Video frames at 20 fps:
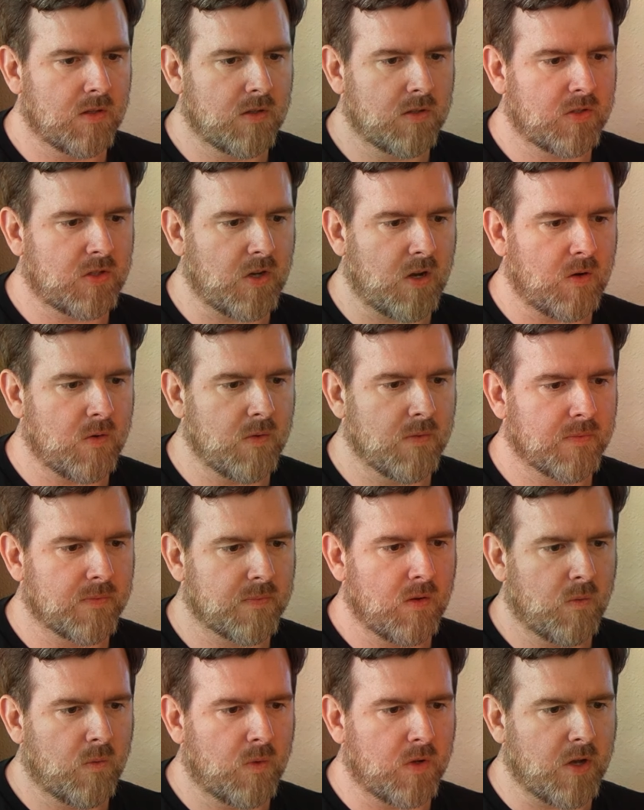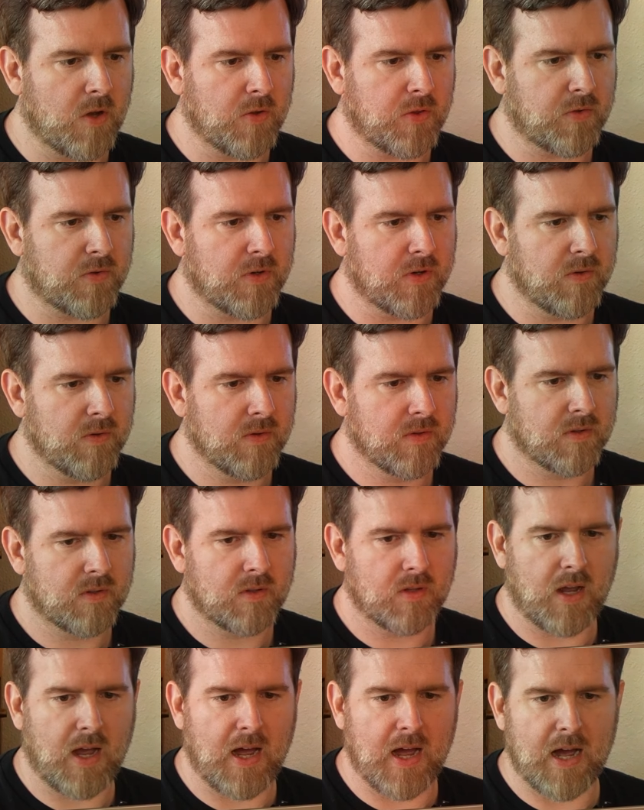So we'll go through,
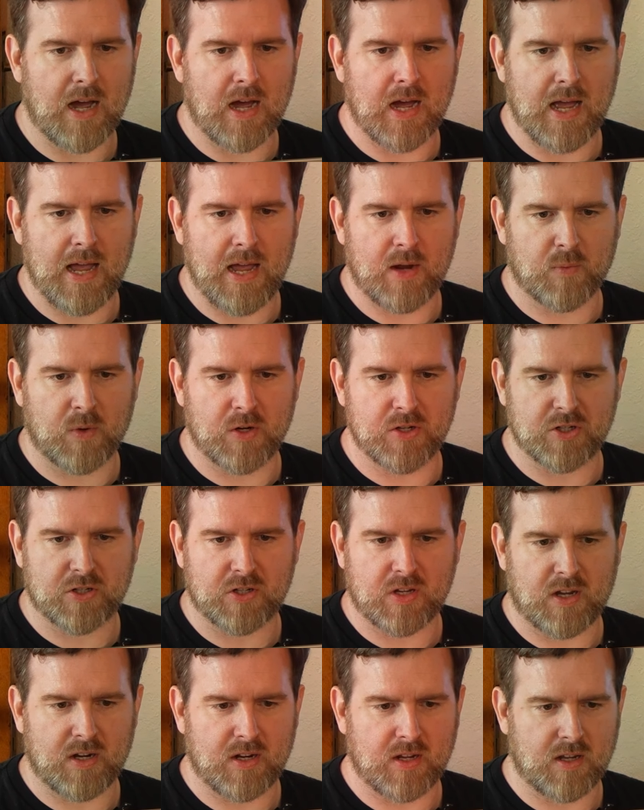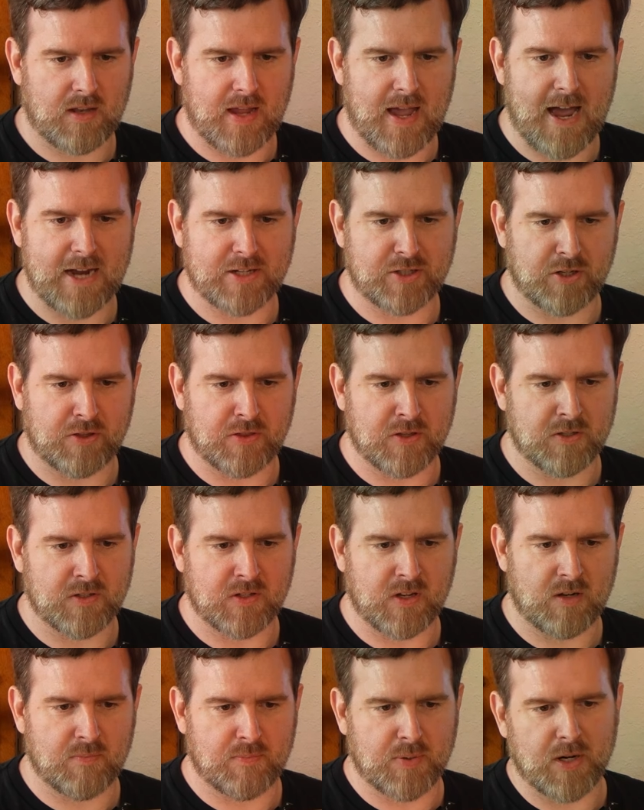and we're just going to hatchet this
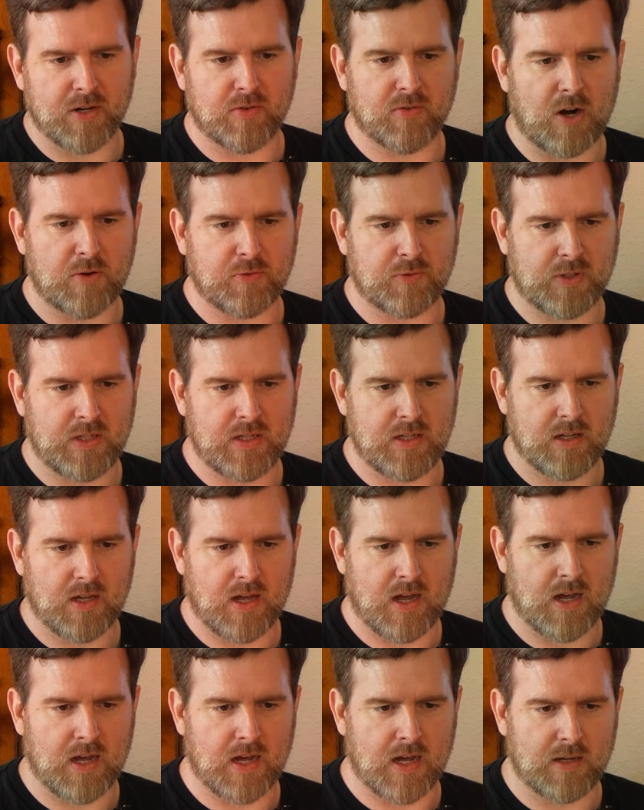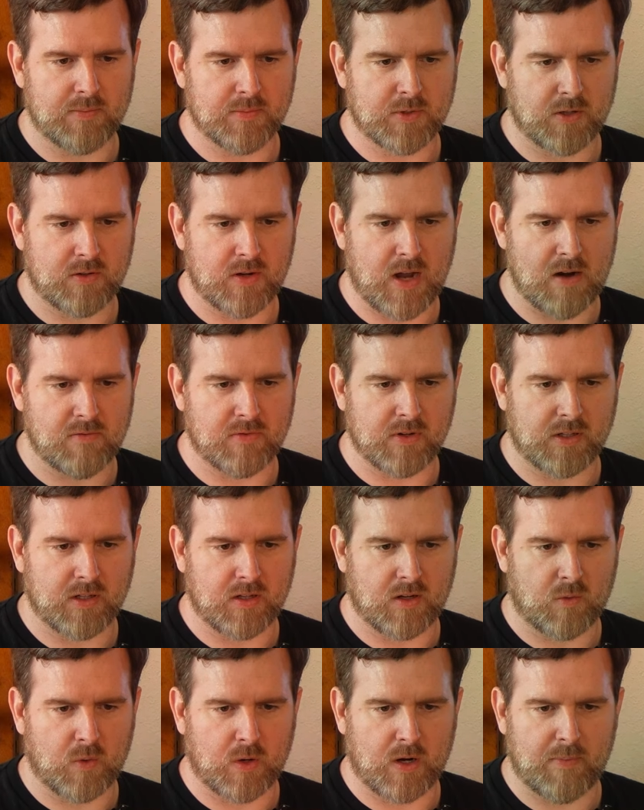in pretty roughly. So not really
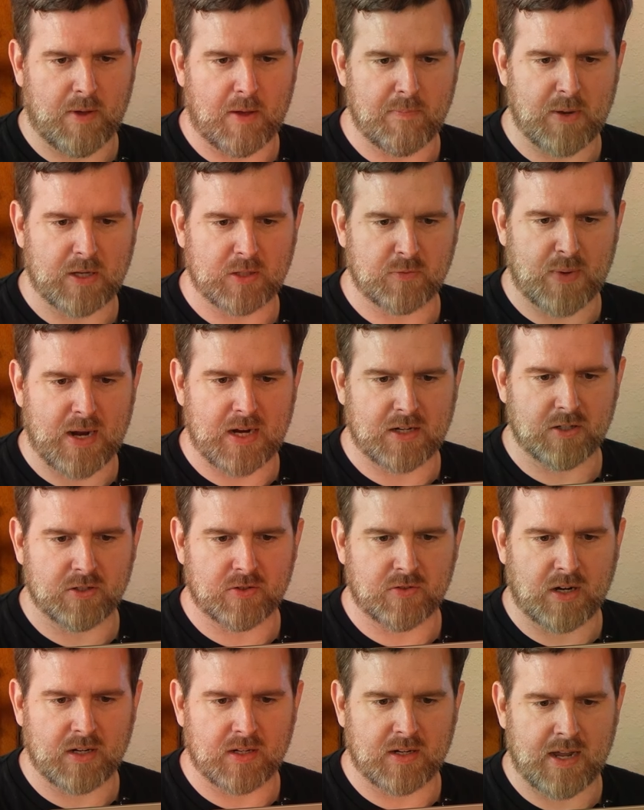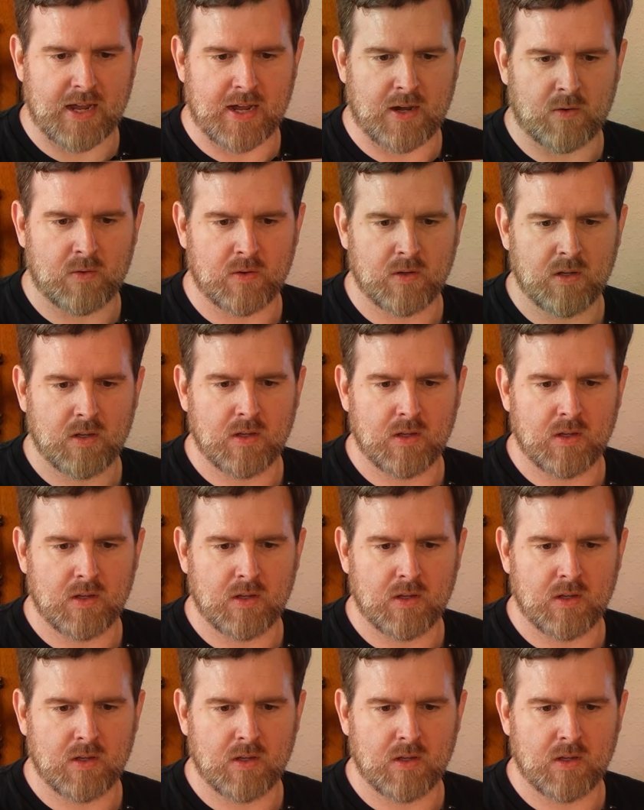going to worry about best practice right now.